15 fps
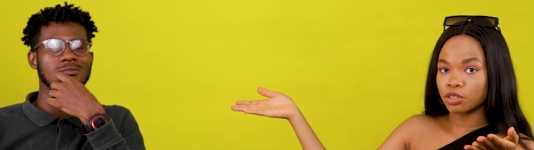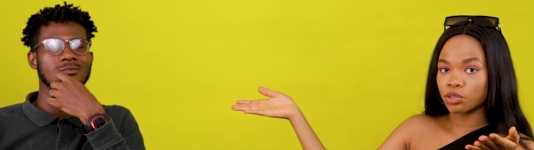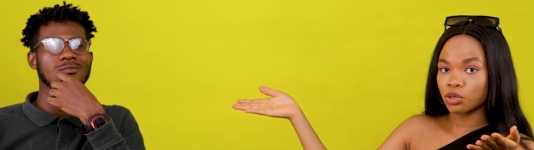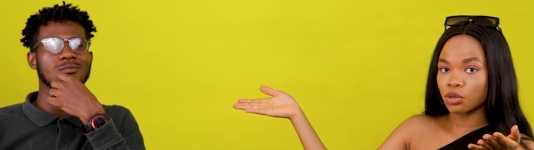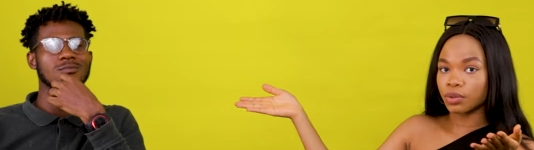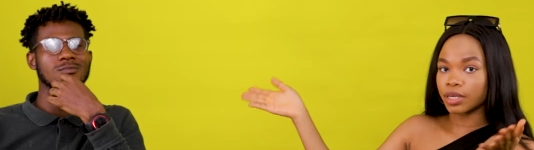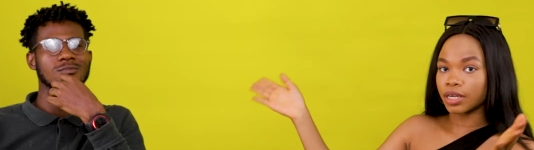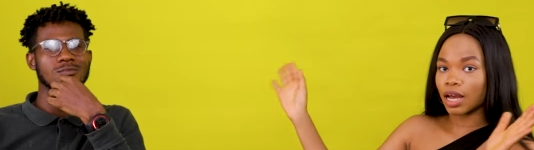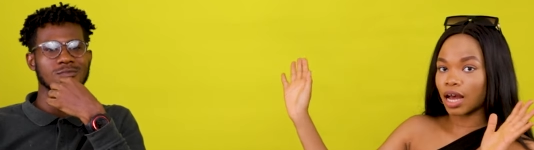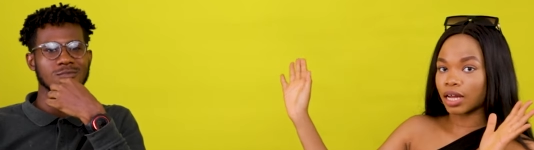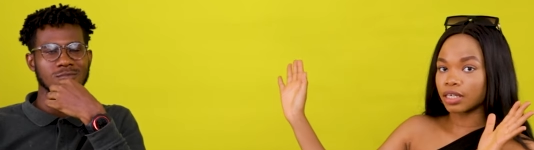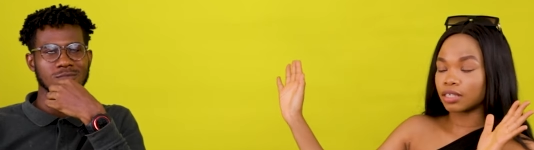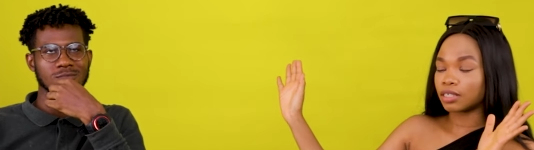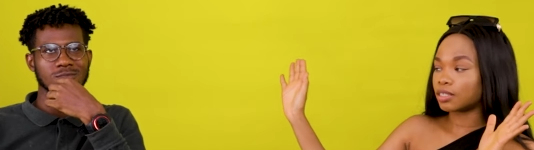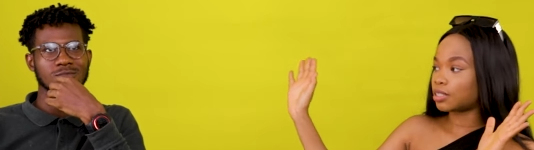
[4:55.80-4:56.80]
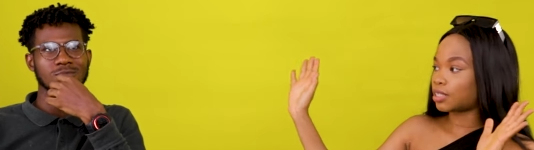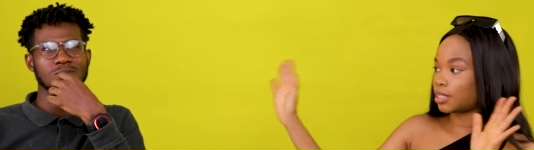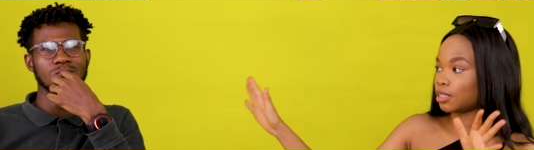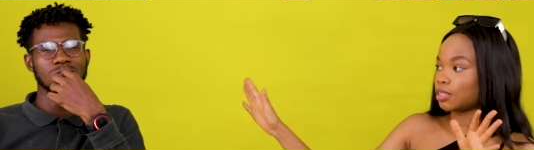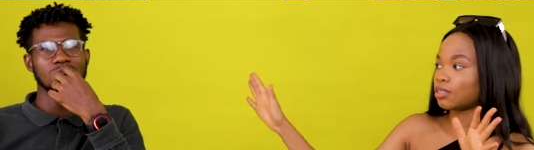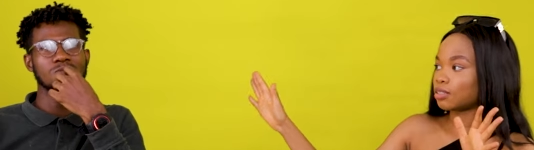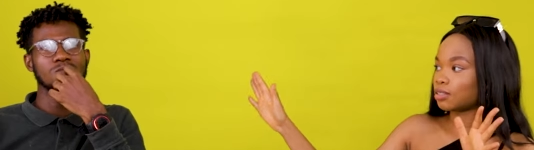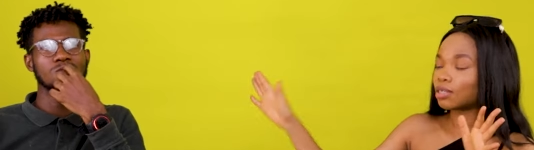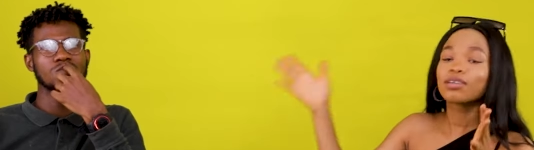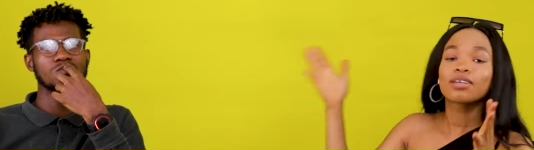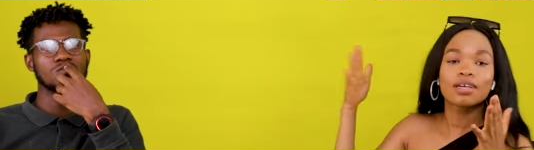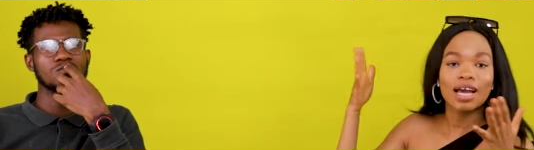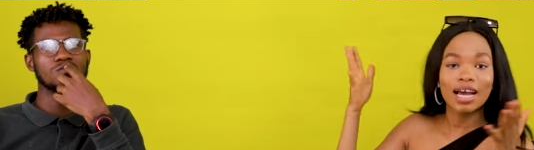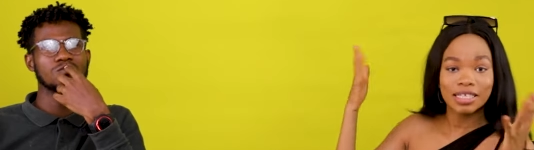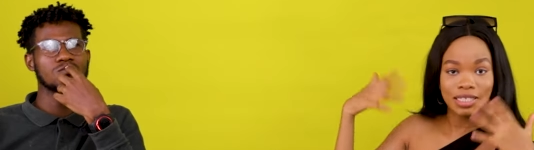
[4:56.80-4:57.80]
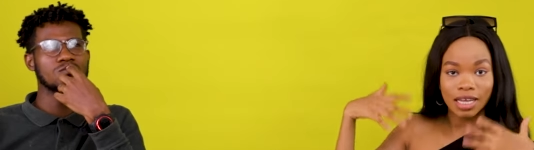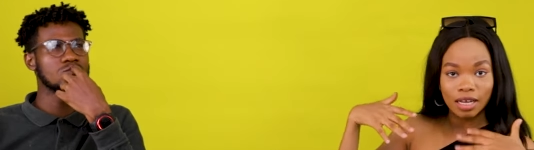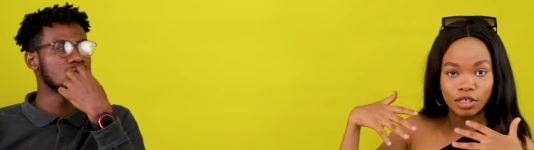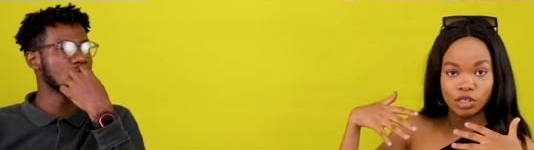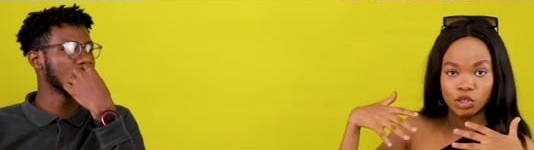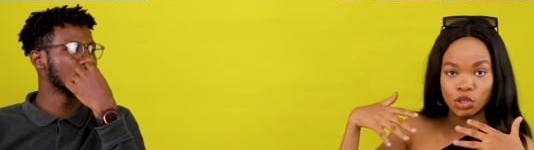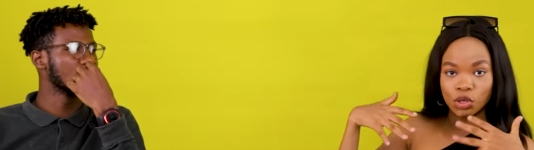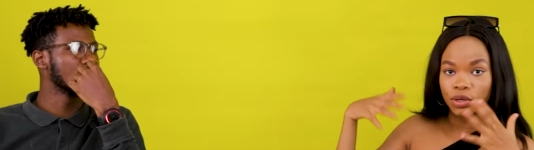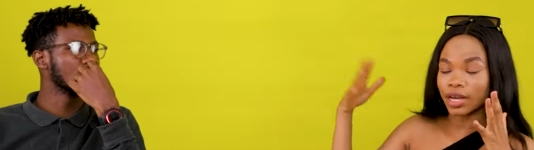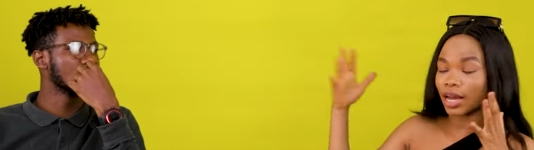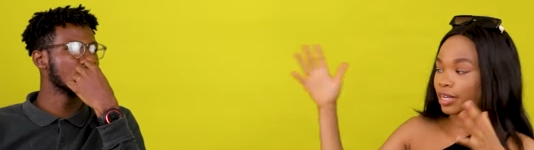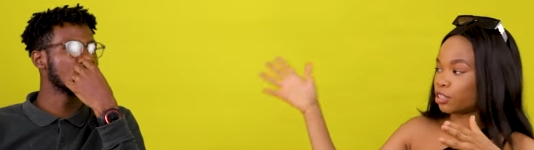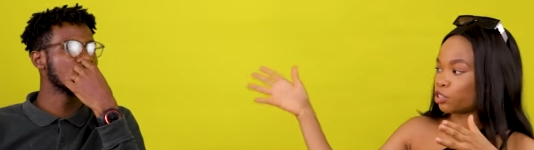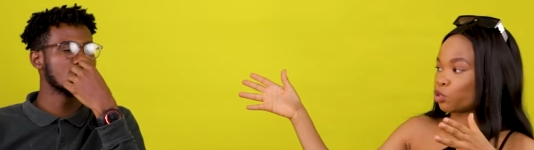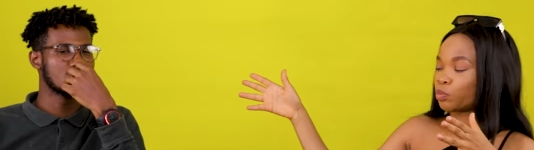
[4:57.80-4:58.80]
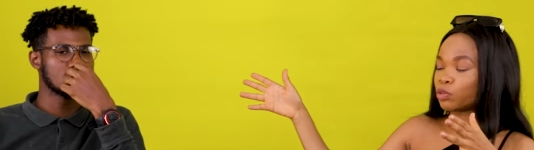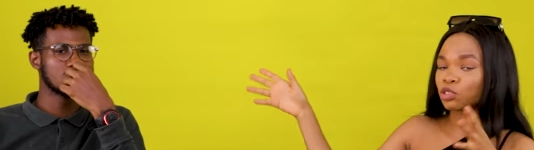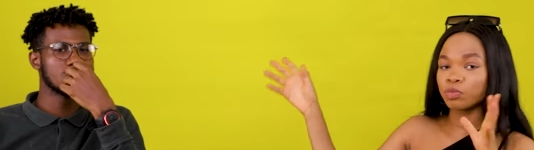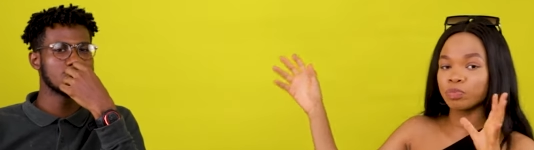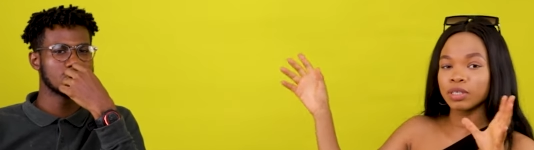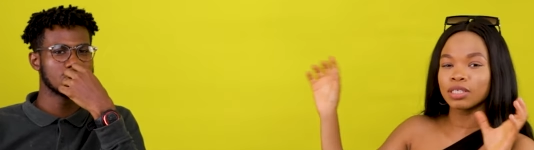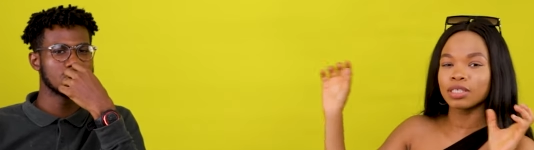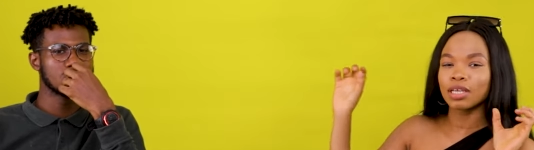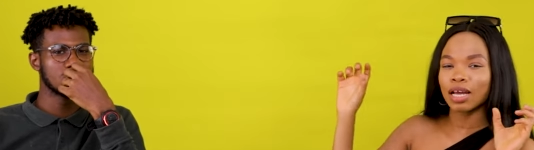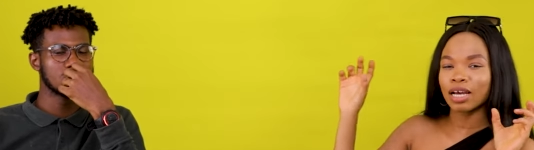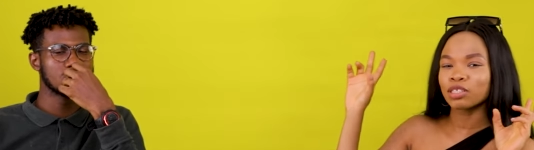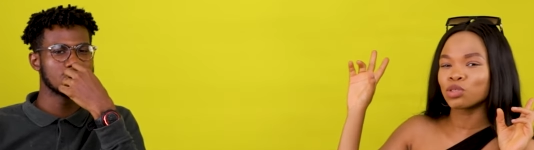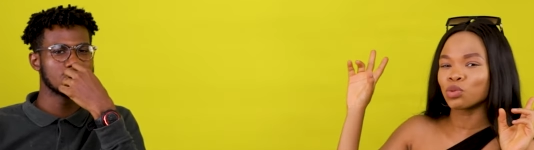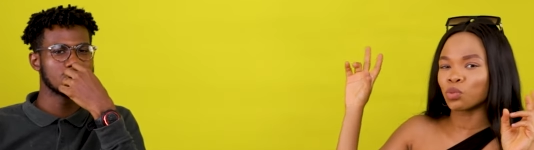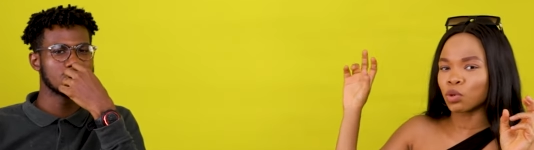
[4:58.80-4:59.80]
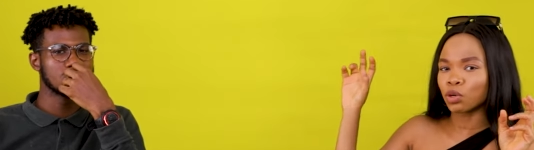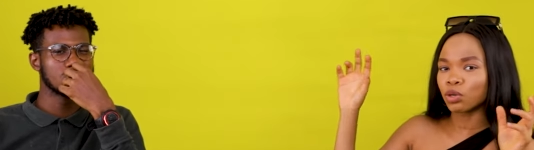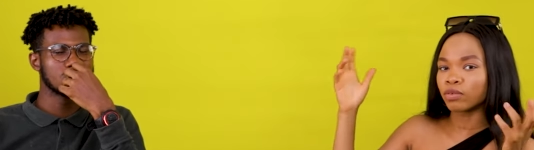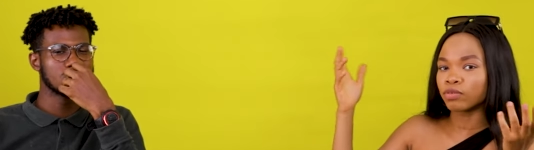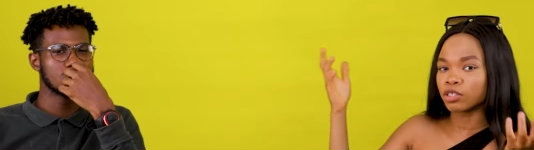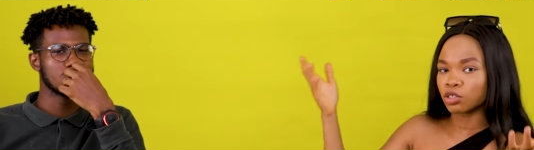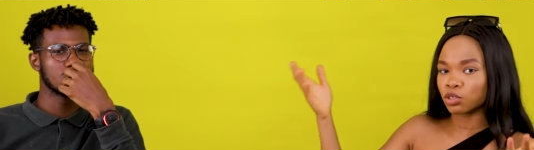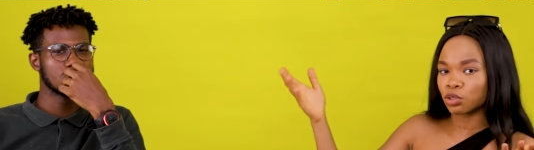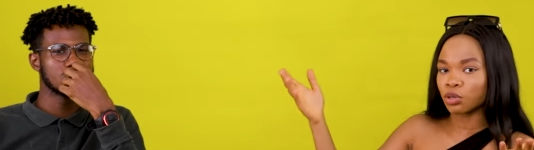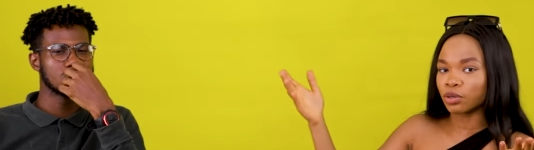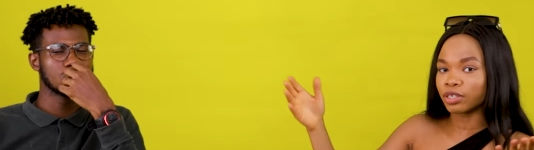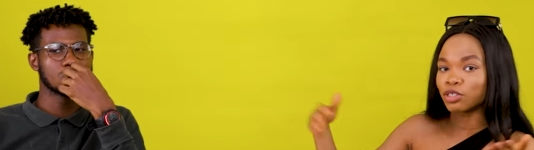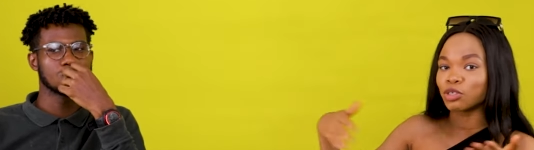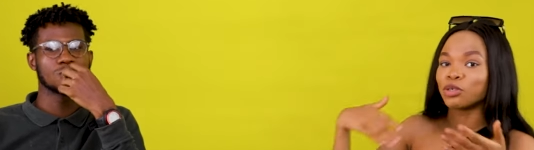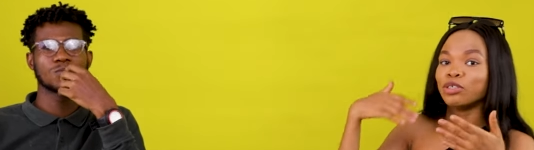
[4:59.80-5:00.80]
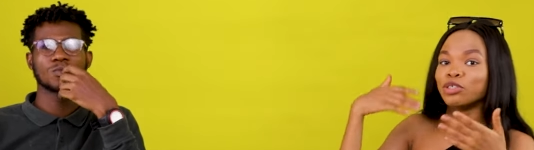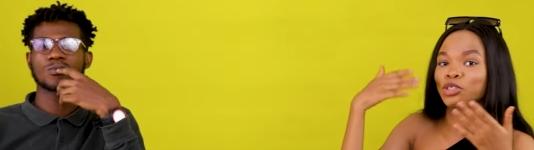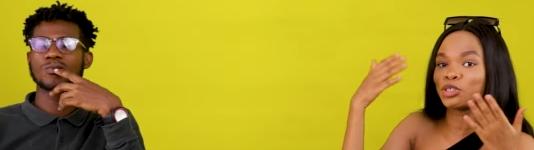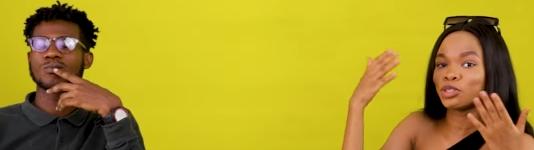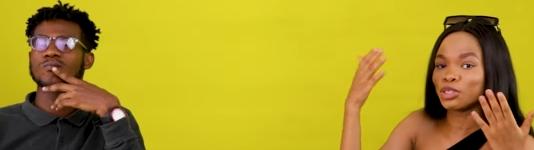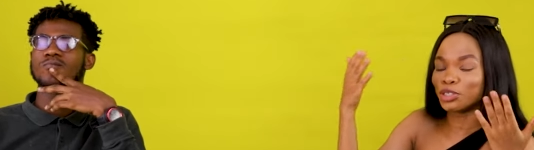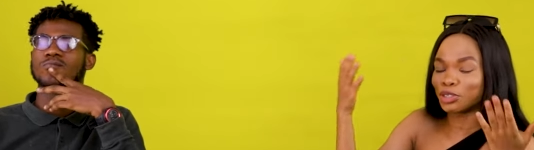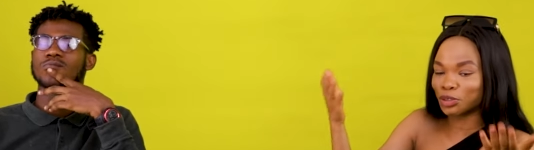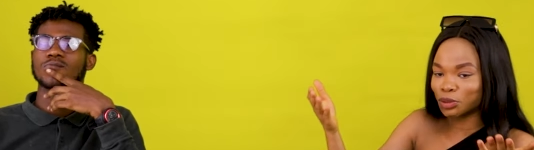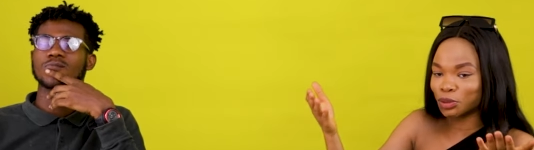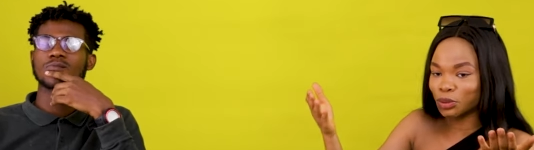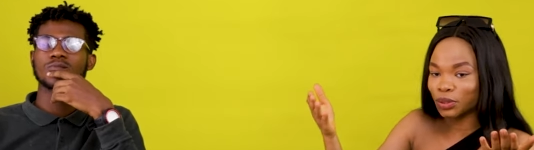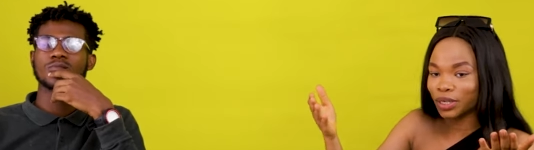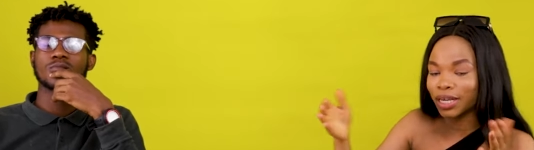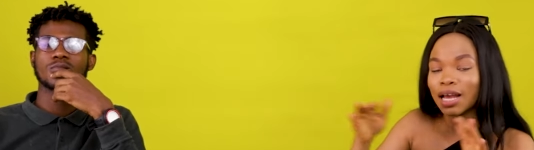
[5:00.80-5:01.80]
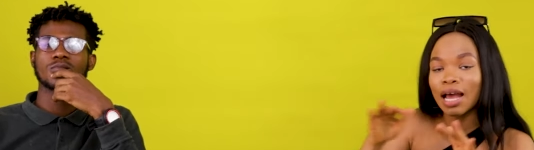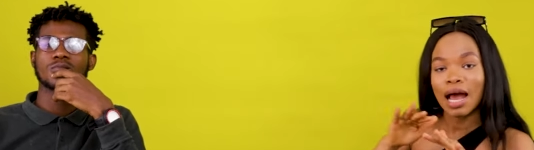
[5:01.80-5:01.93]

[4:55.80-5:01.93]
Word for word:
Speaker 1: story and he, okay, I start a story and he's supposed to speak the last word of the story to continue the story.